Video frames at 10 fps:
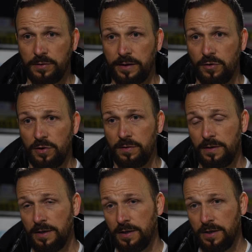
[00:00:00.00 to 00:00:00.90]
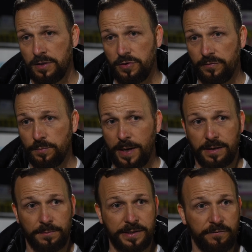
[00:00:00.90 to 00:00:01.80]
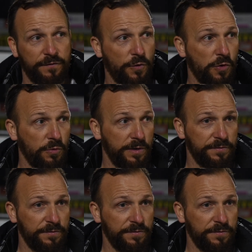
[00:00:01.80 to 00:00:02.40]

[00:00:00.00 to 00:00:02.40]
They got to travel back up the M4